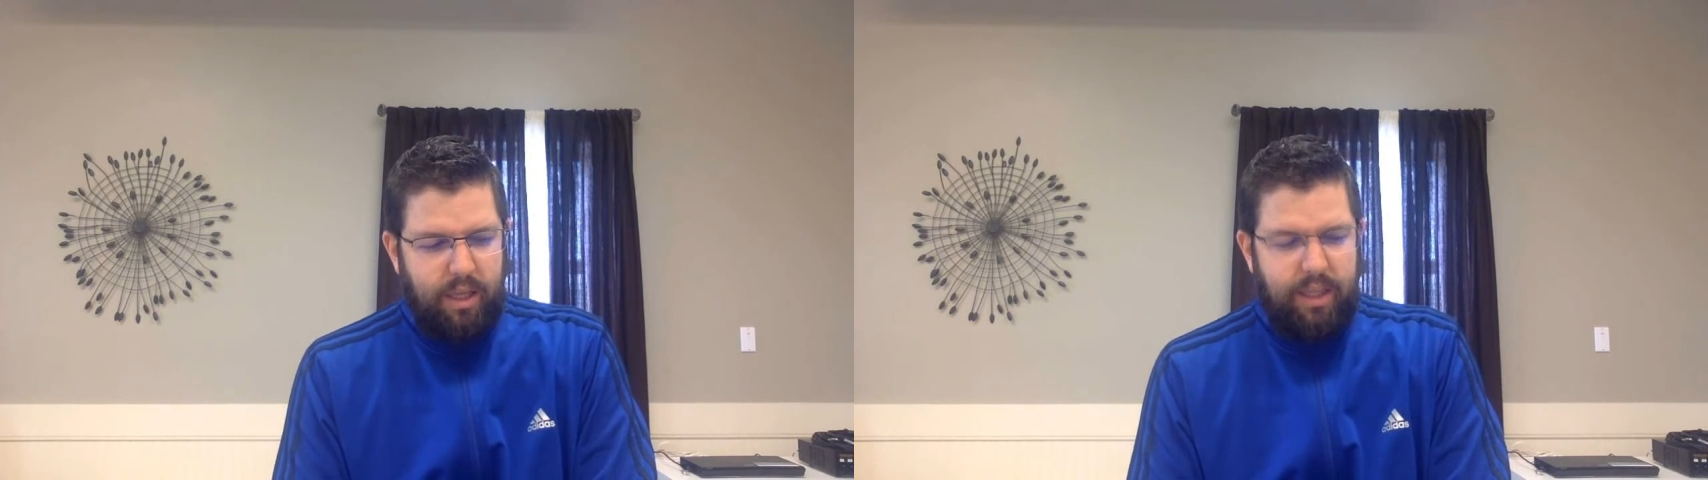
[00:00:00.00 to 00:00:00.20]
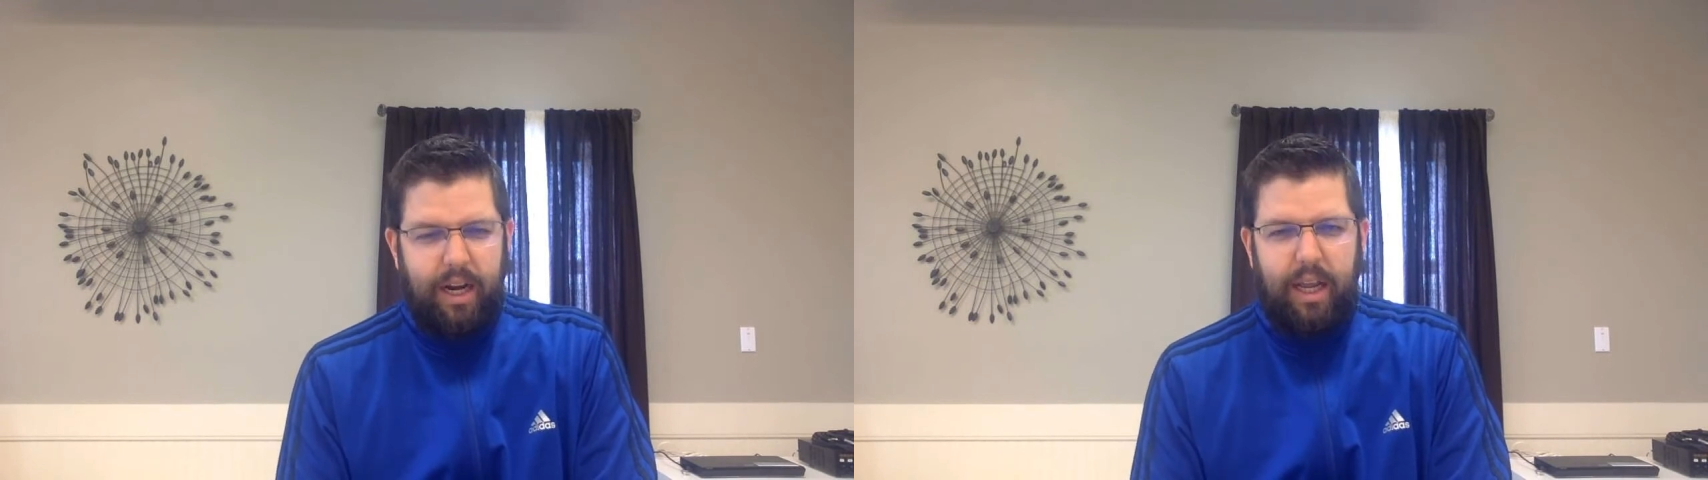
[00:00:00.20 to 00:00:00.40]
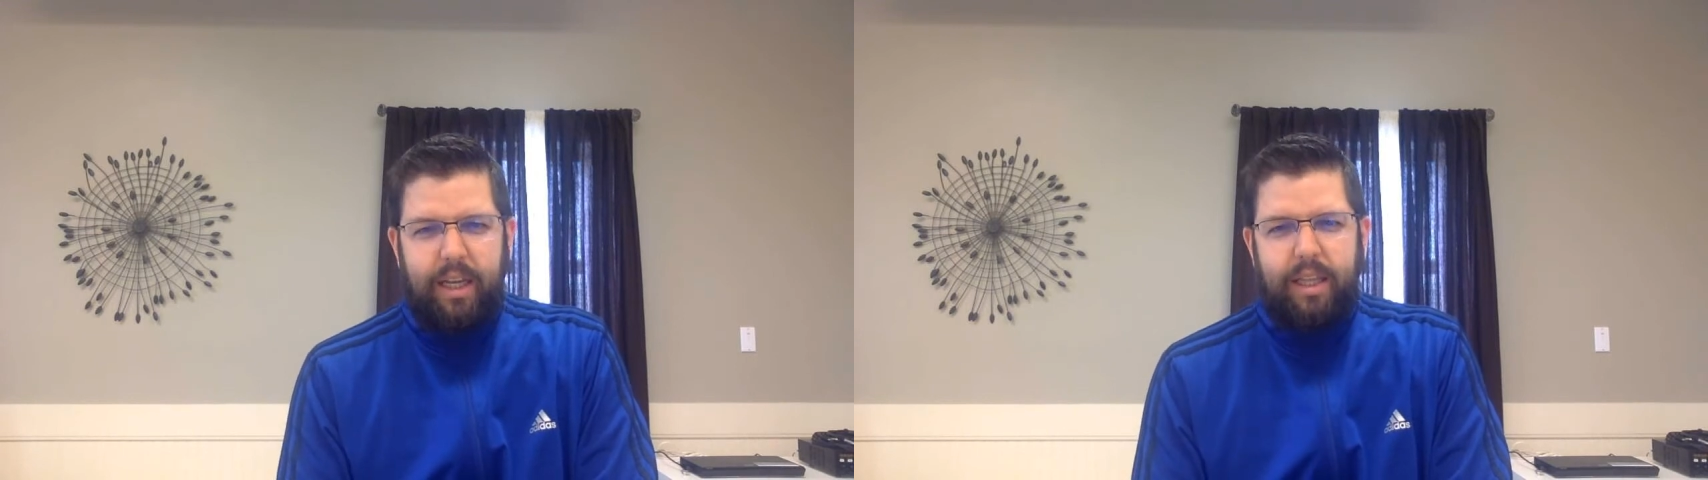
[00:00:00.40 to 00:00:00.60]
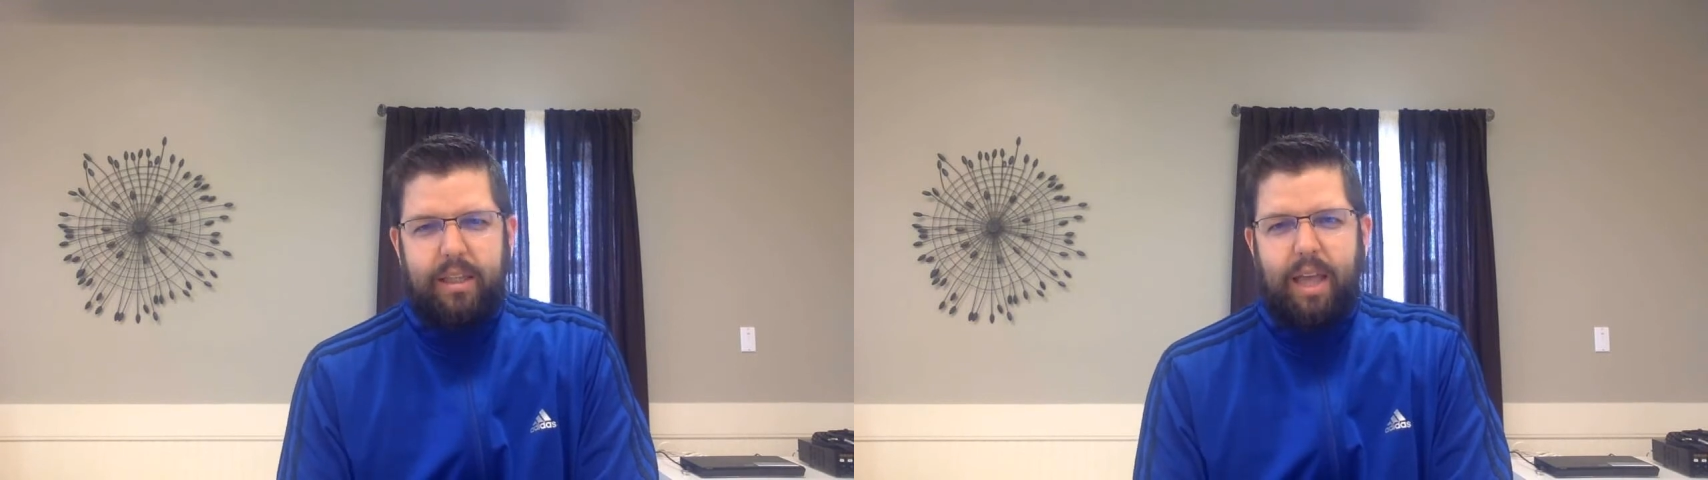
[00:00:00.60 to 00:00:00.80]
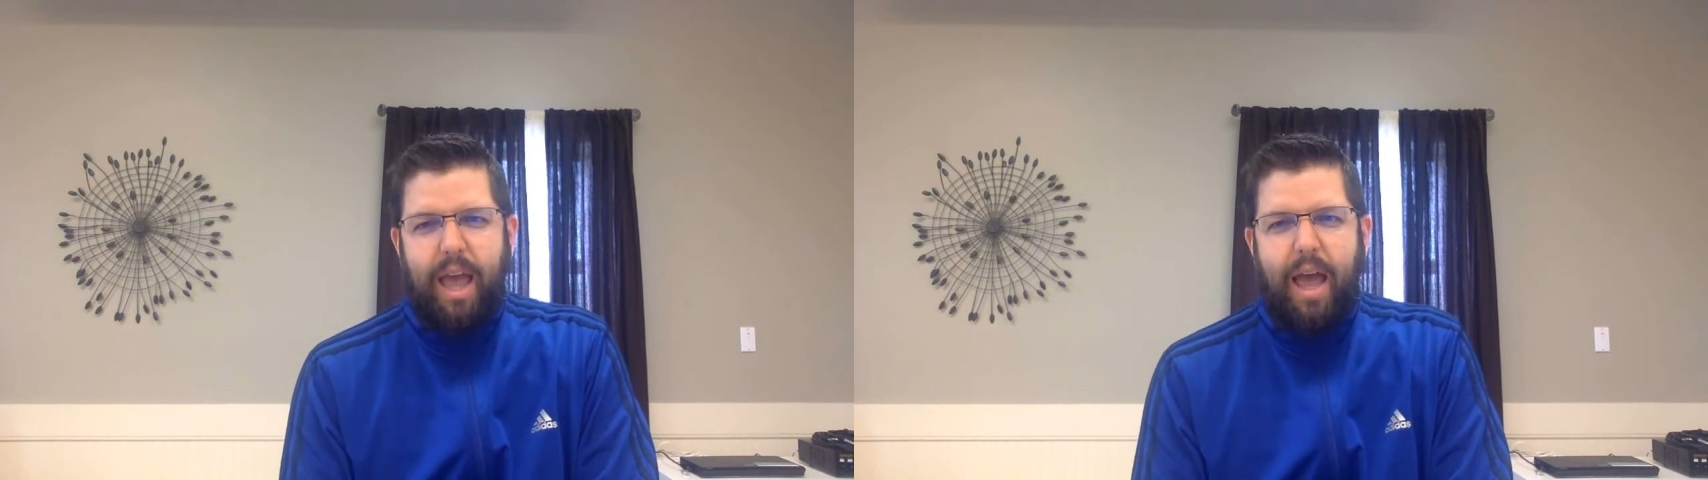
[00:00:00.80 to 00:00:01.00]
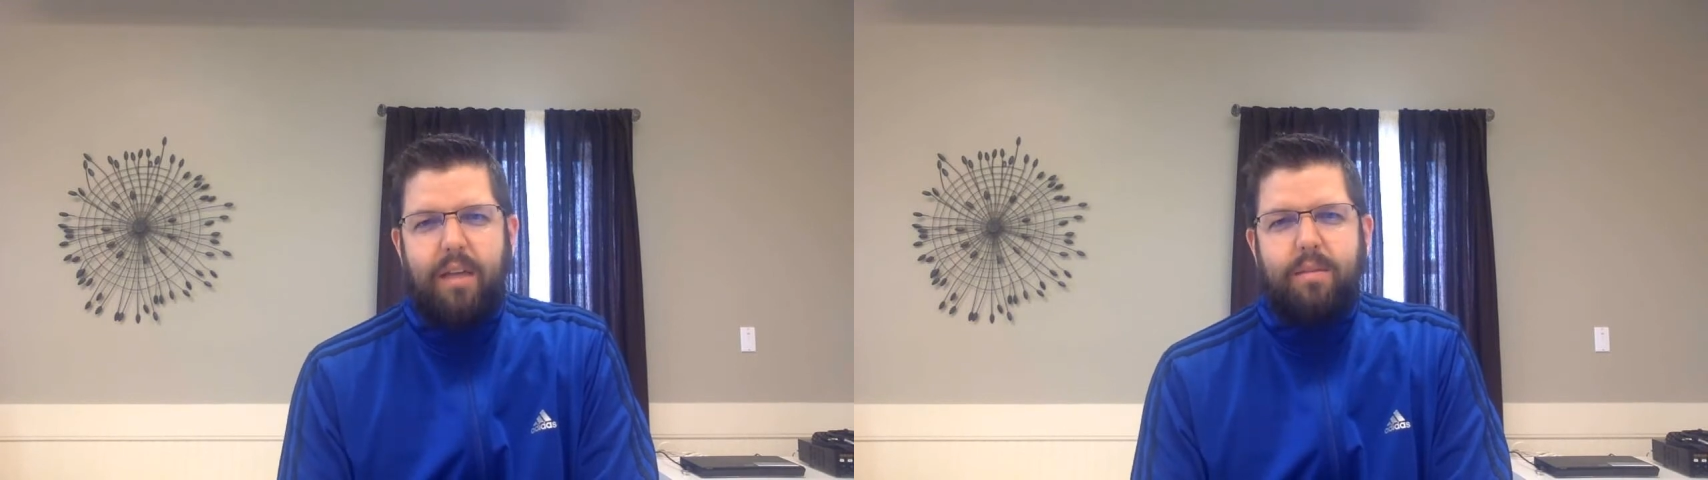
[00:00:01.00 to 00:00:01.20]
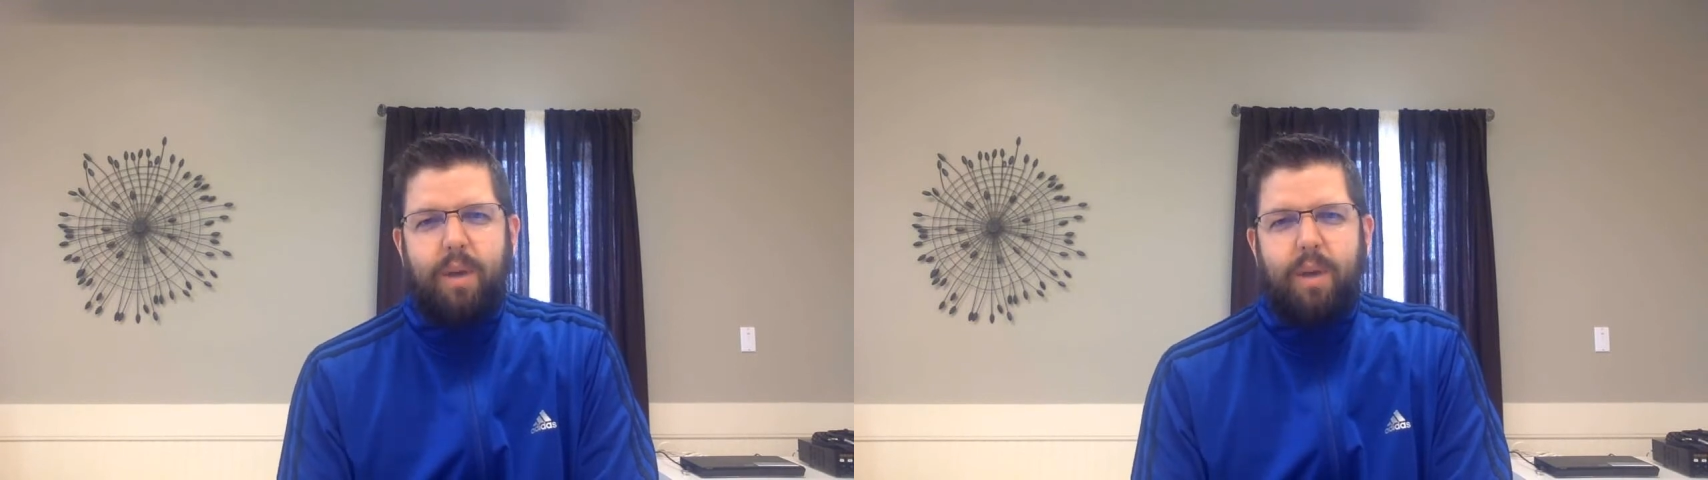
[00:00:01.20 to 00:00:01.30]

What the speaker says: And yet I need to ask